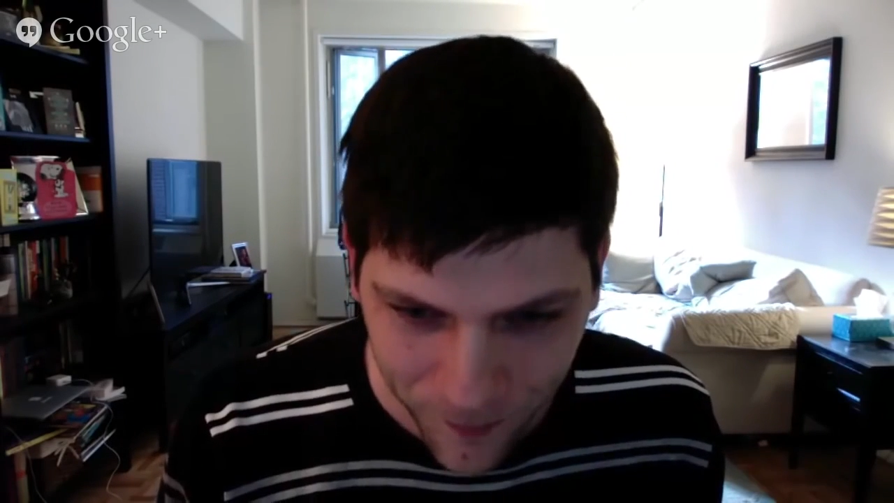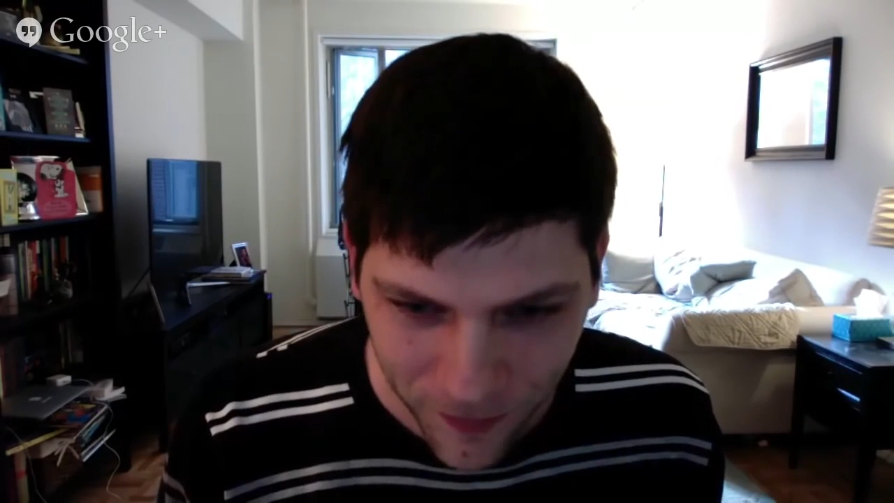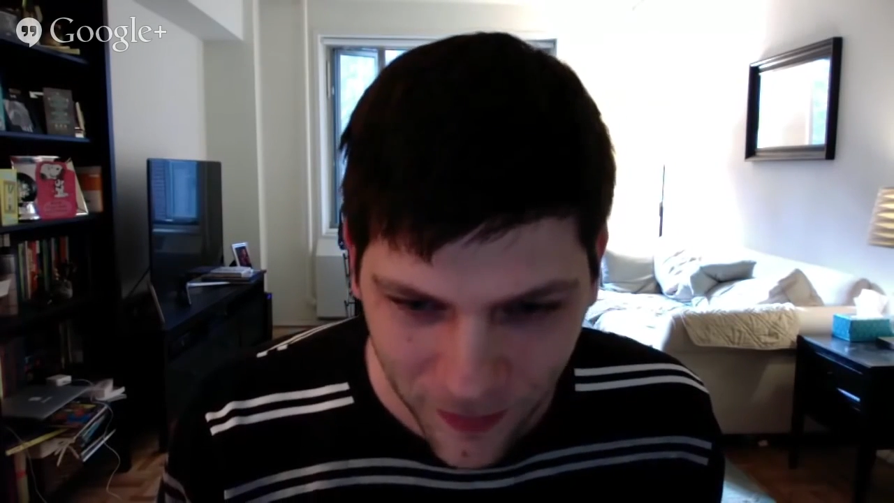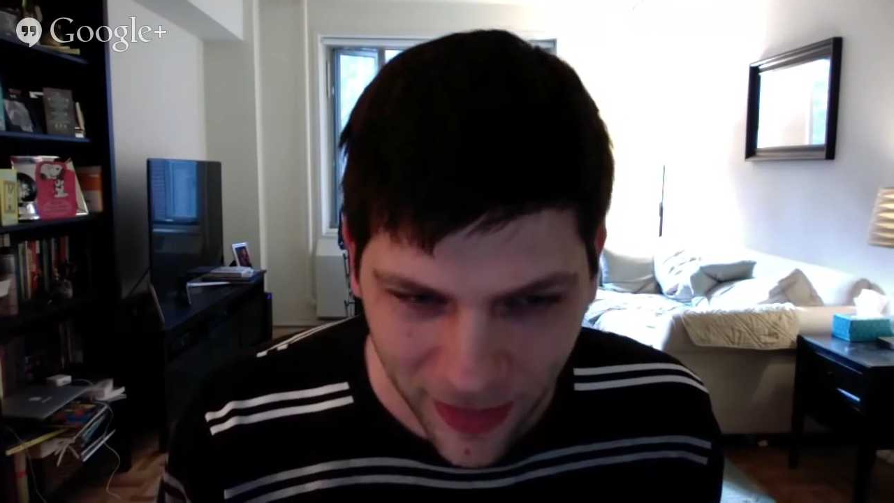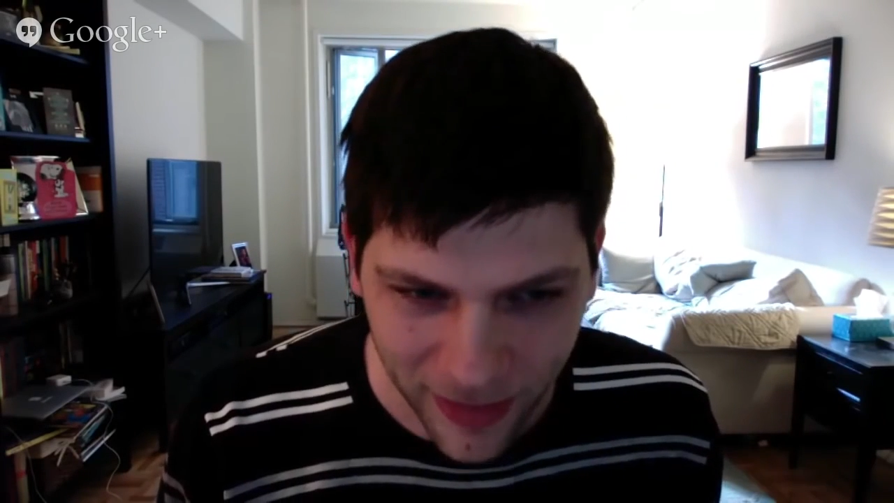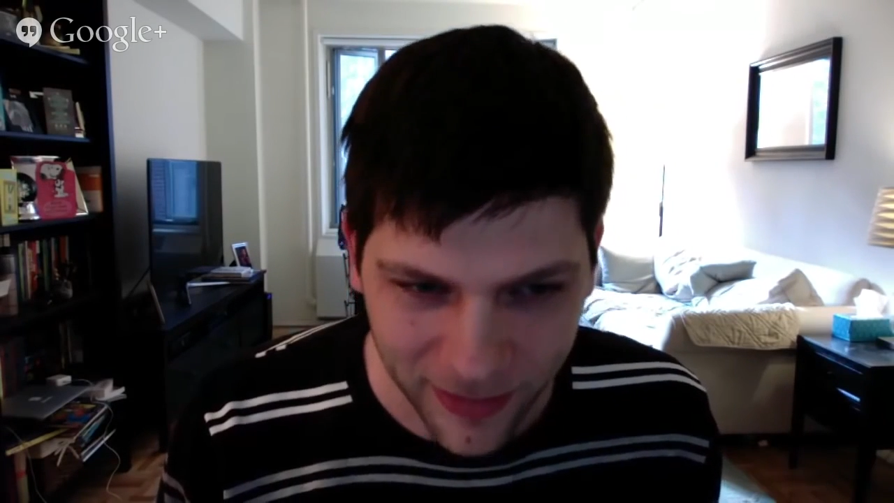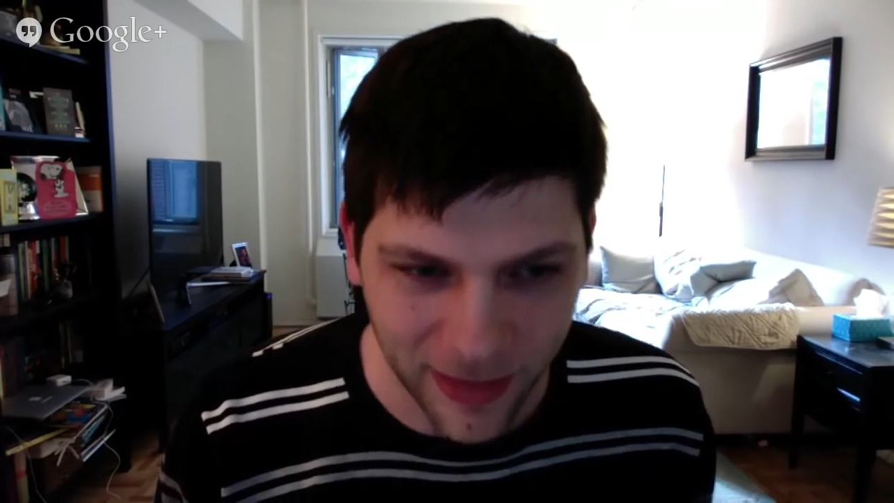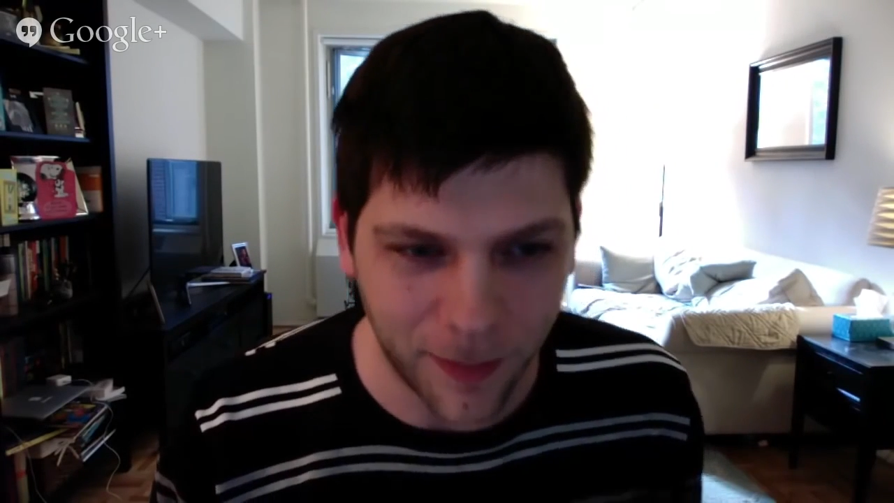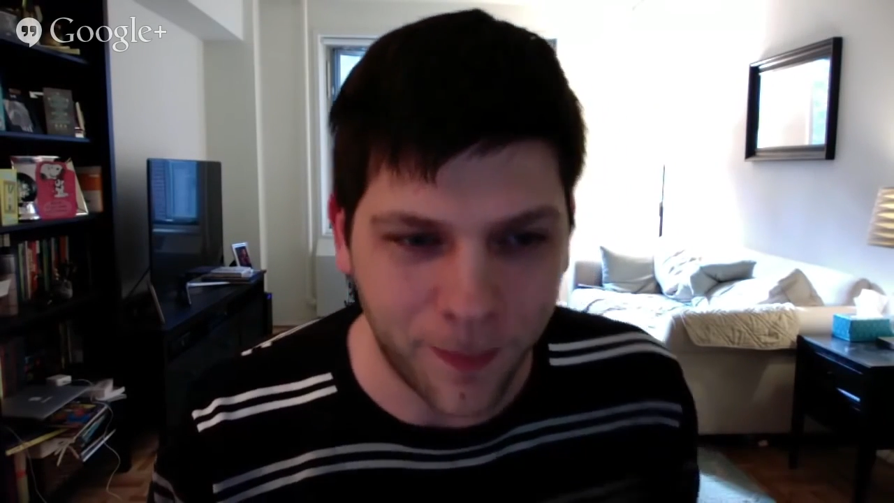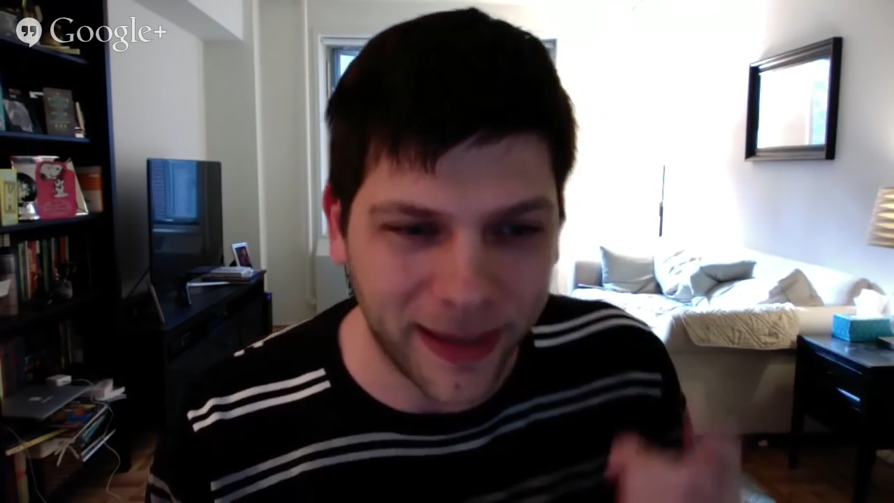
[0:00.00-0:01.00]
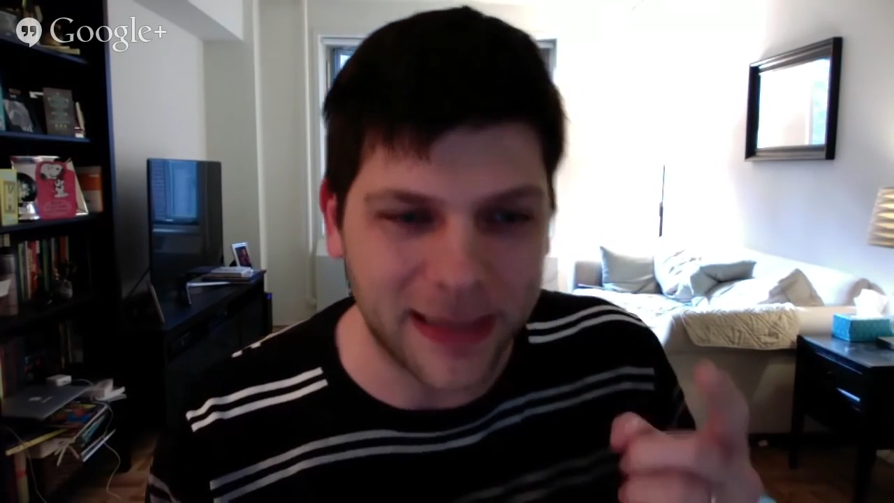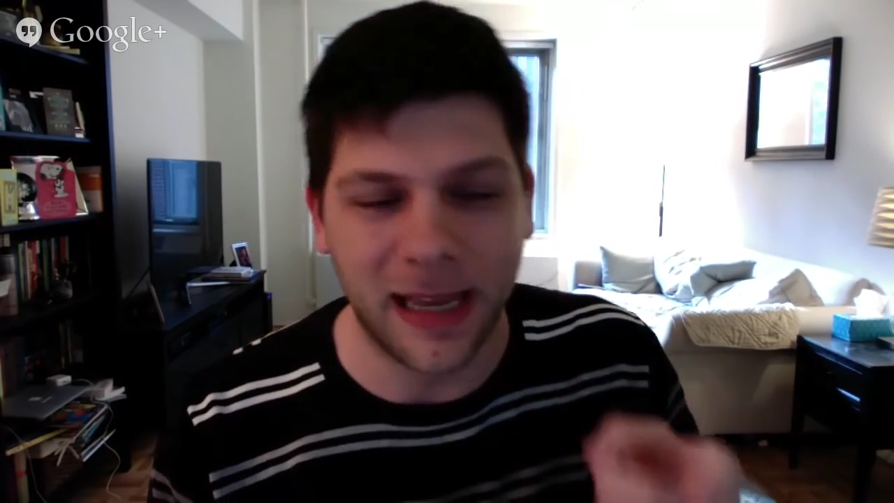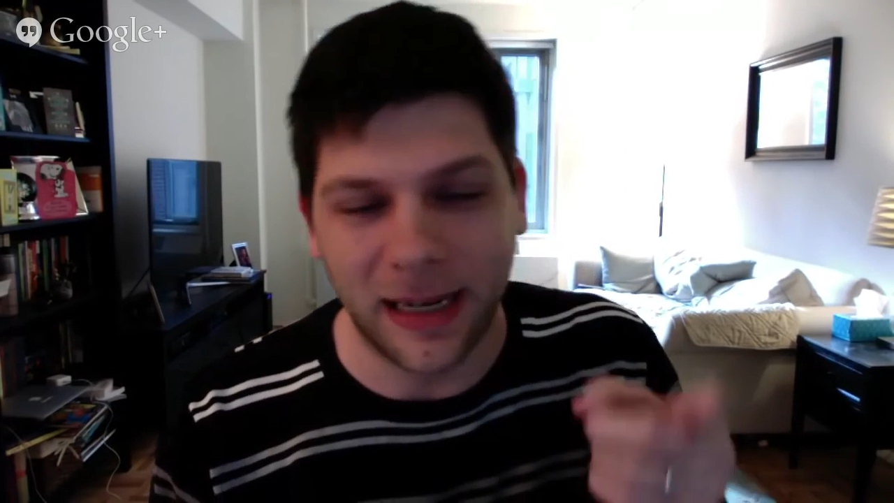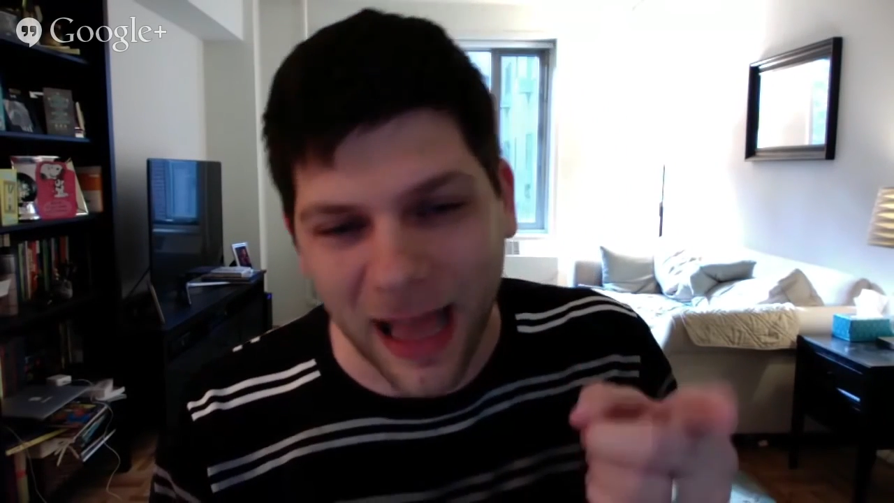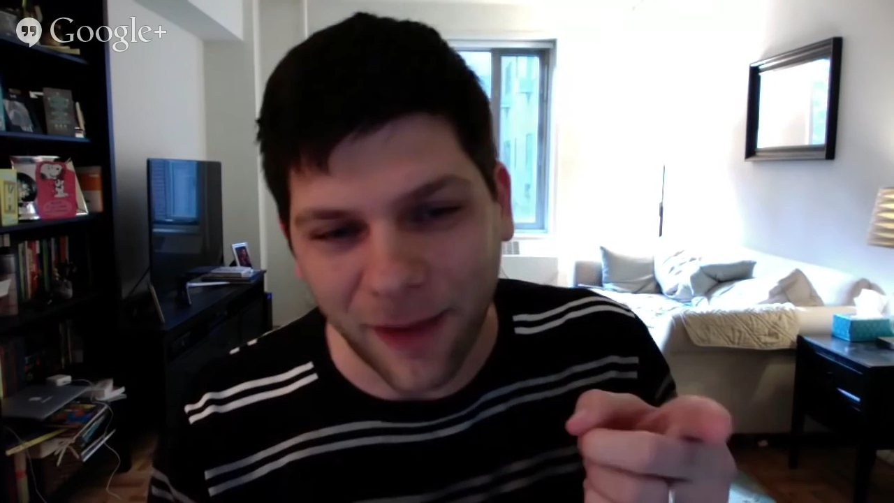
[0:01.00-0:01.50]
and the pig is like
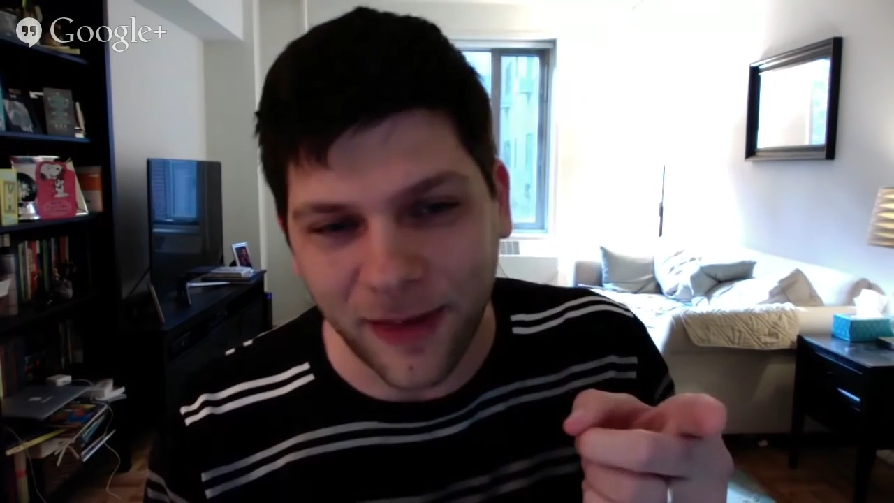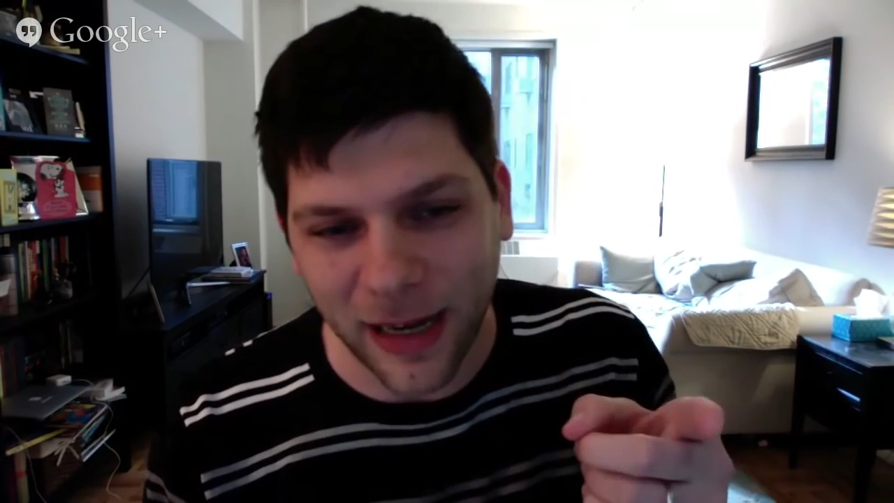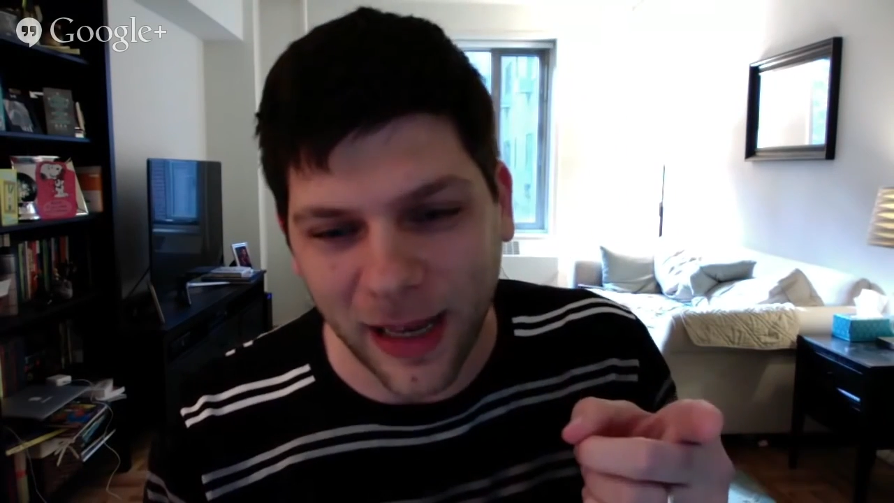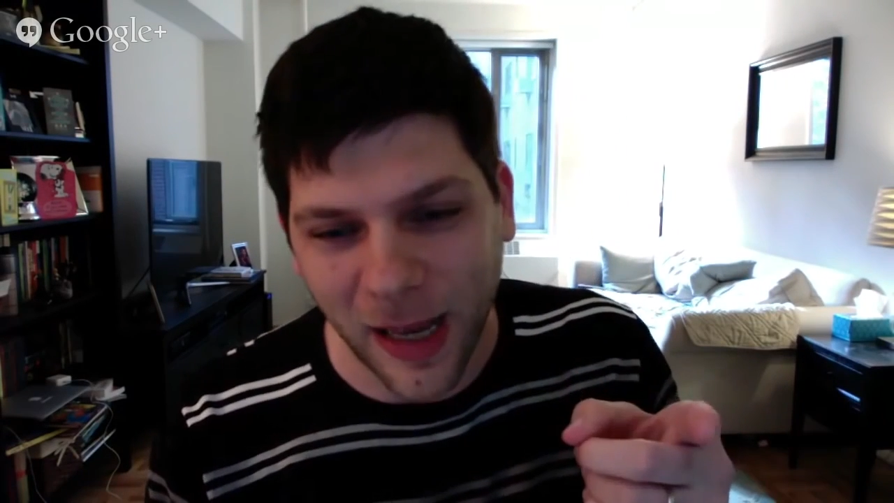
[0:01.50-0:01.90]
laughing at him,